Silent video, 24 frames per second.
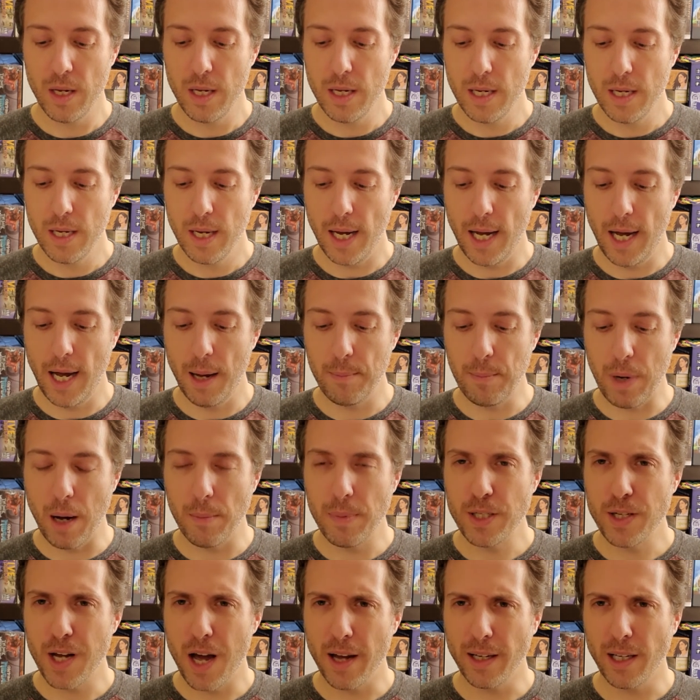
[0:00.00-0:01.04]
I'll be
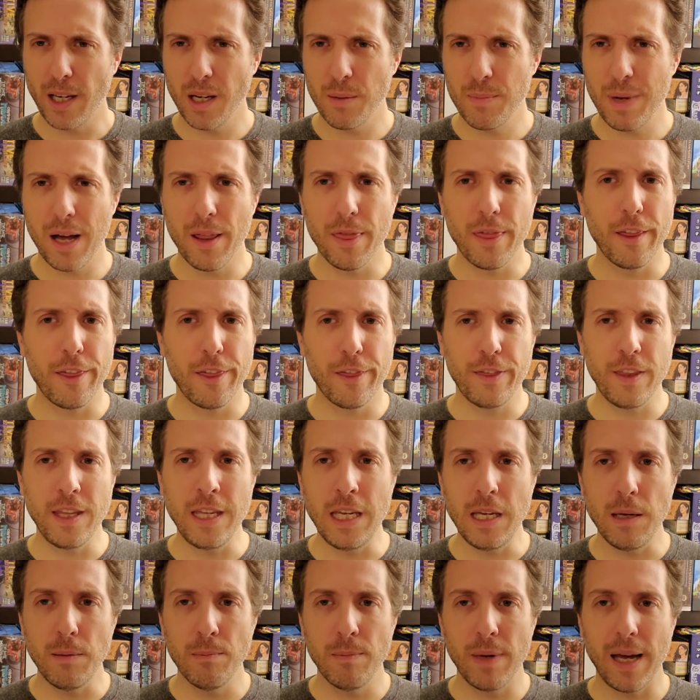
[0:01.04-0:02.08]
talking about the
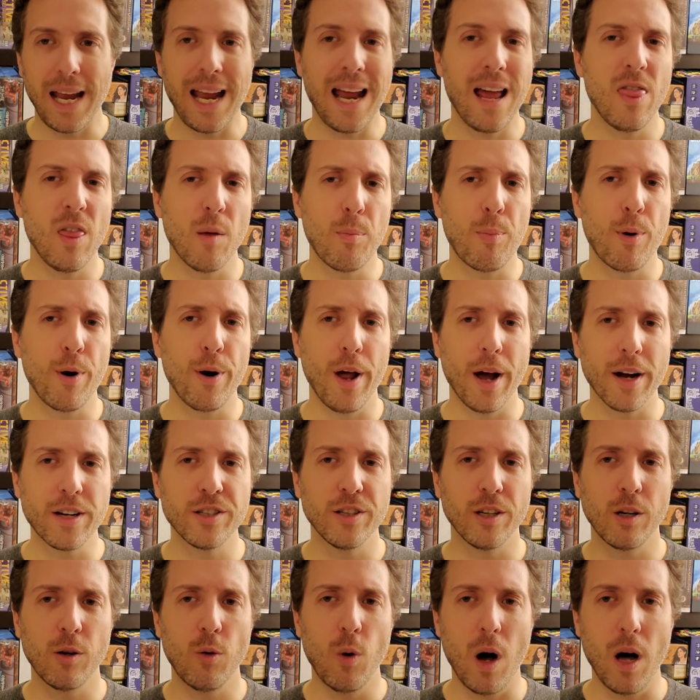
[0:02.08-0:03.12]
theme and the
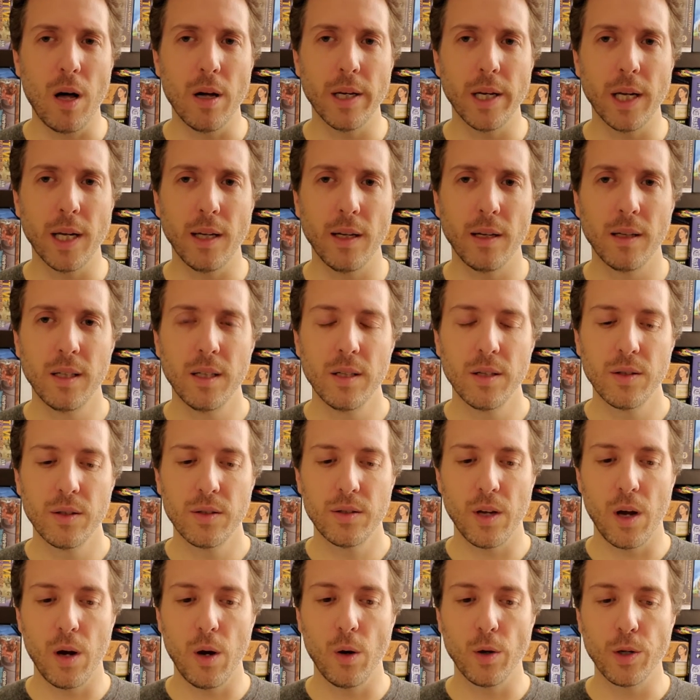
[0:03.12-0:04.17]
production quality.
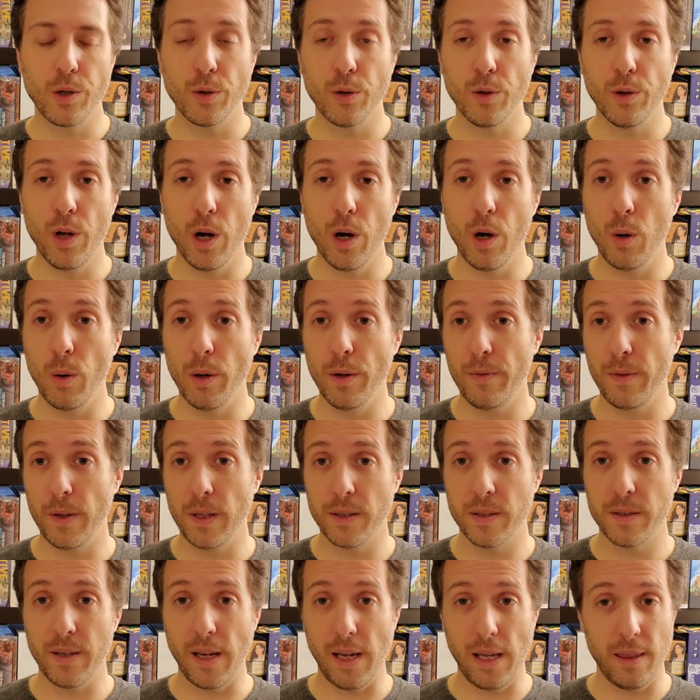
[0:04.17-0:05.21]
So you'll know if
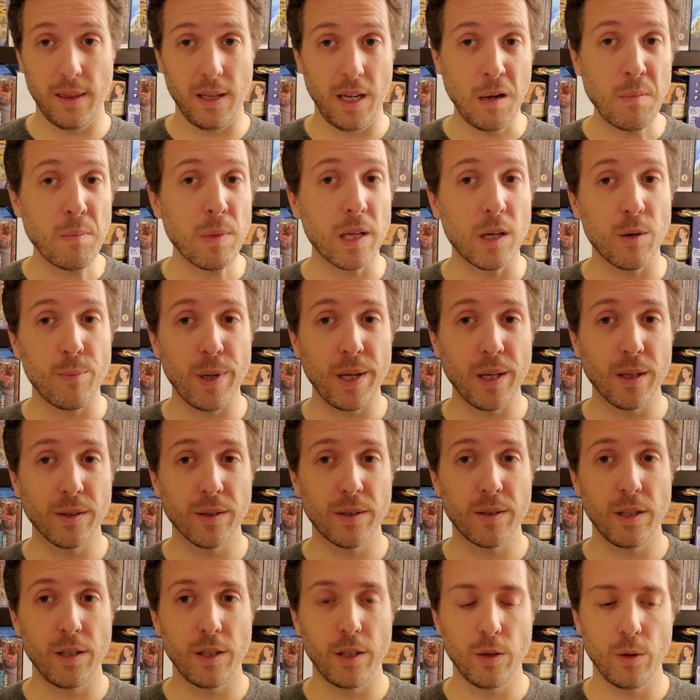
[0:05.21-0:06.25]
it's a theme that appeals
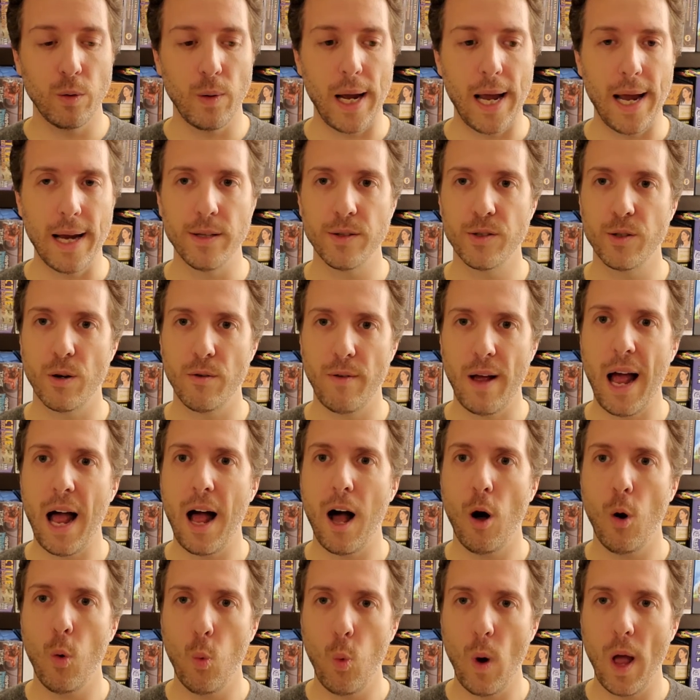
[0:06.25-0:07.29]
to you and sort of
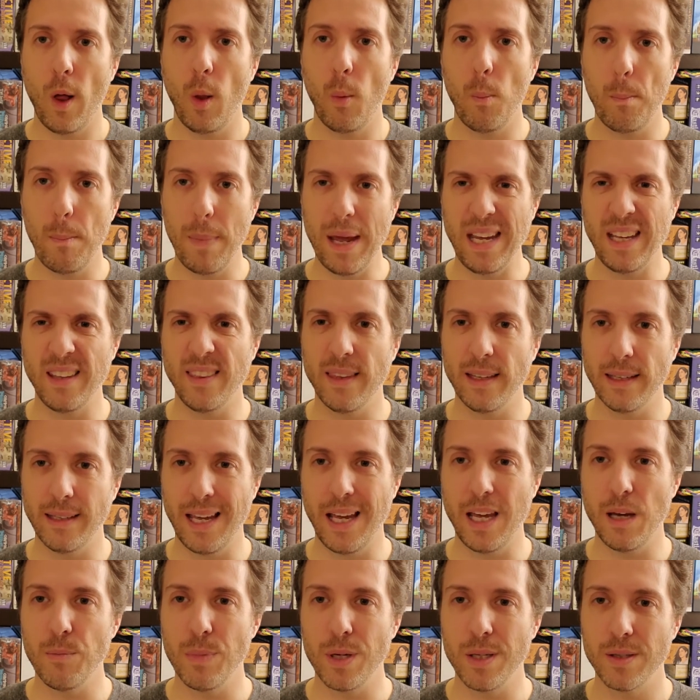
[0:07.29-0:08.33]
how well made the
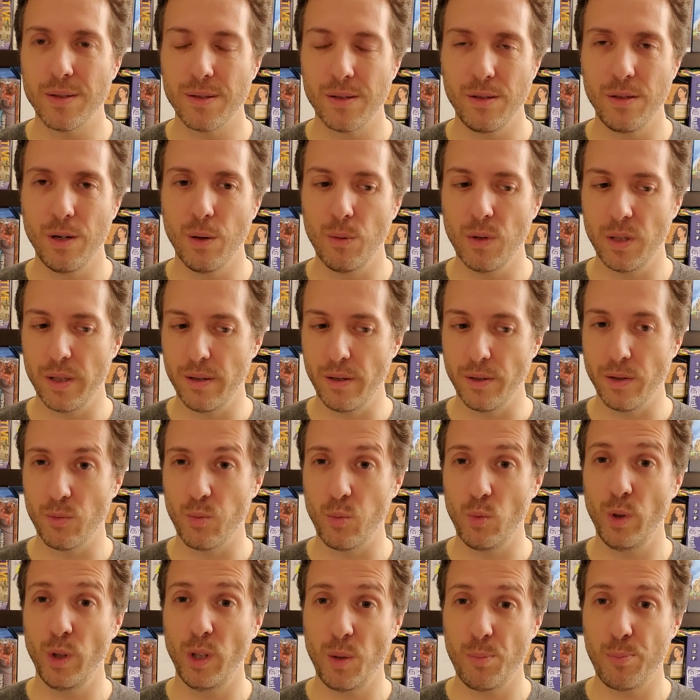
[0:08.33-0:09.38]
game is, whether it's
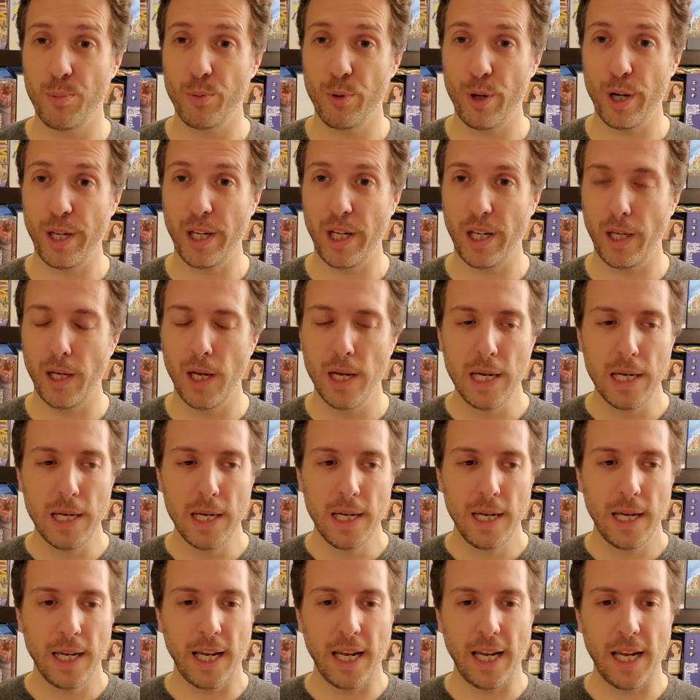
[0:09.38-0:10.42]
really pretty
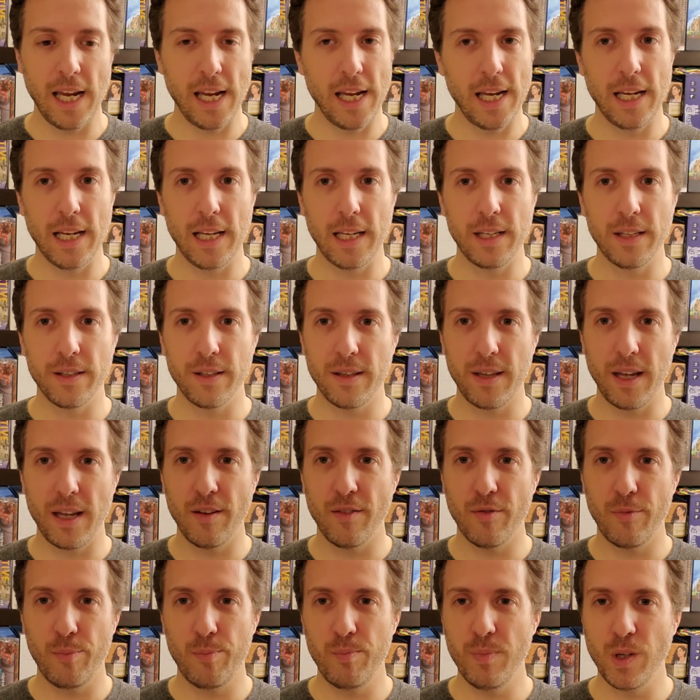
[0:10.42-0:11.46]
and
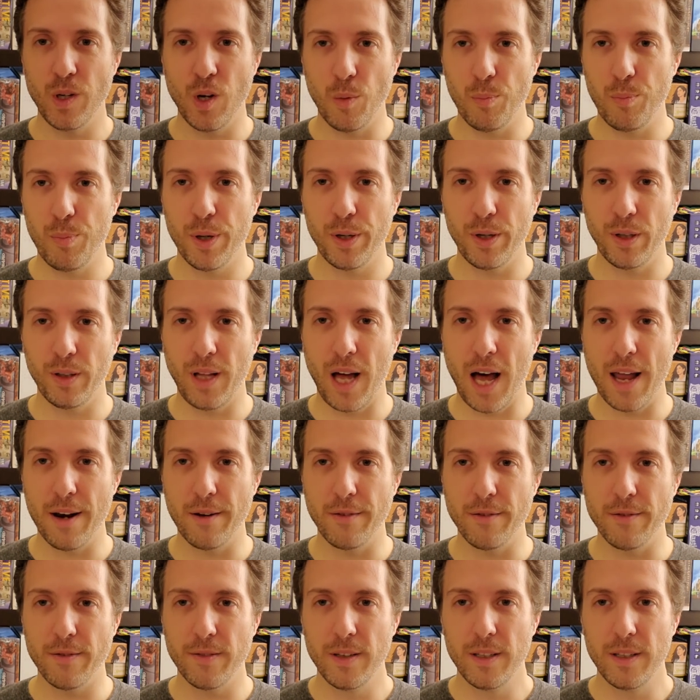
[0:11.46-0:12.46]
they've, put a lot of